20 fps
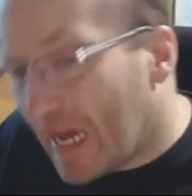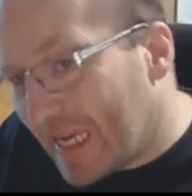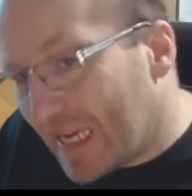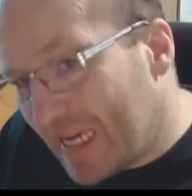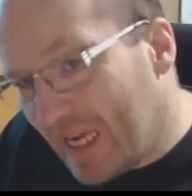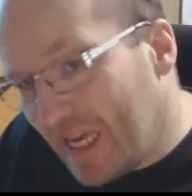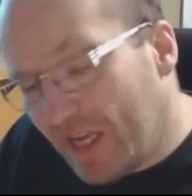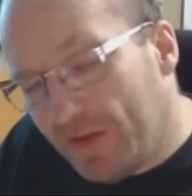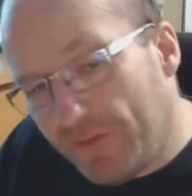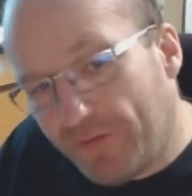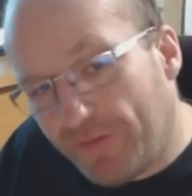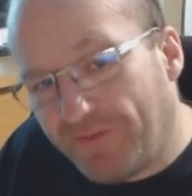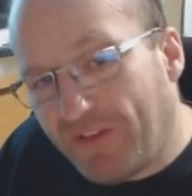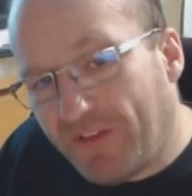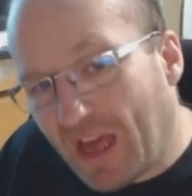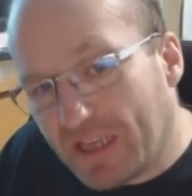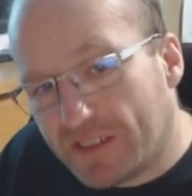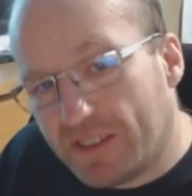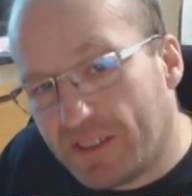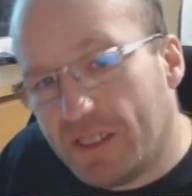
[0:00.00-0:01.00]
A key
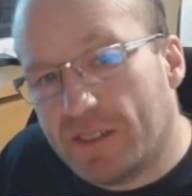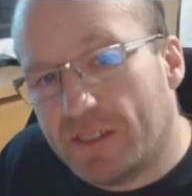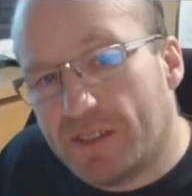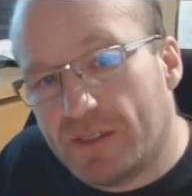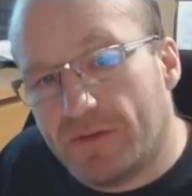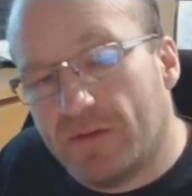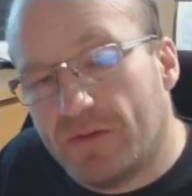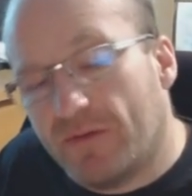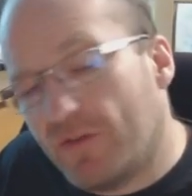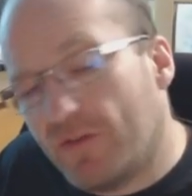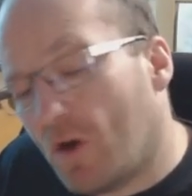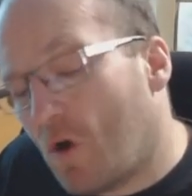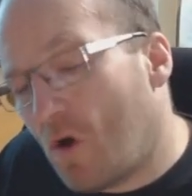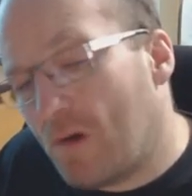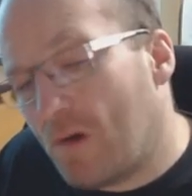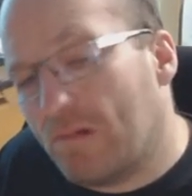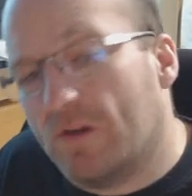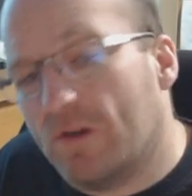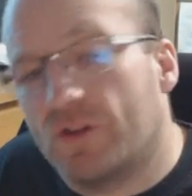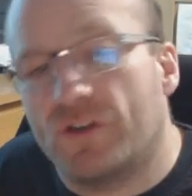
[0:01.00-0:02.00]
facet of the
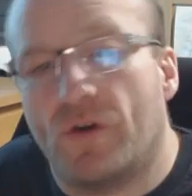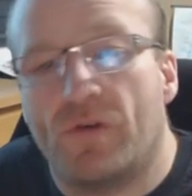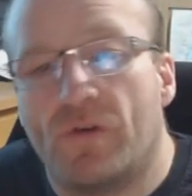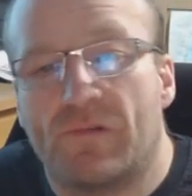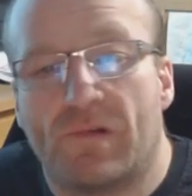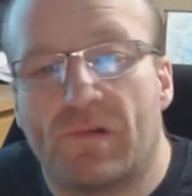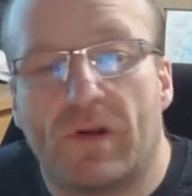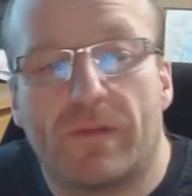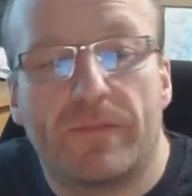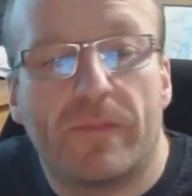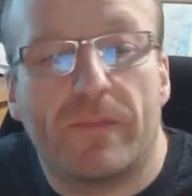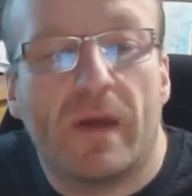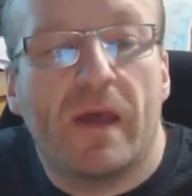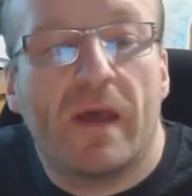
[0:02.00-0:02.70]
horror genre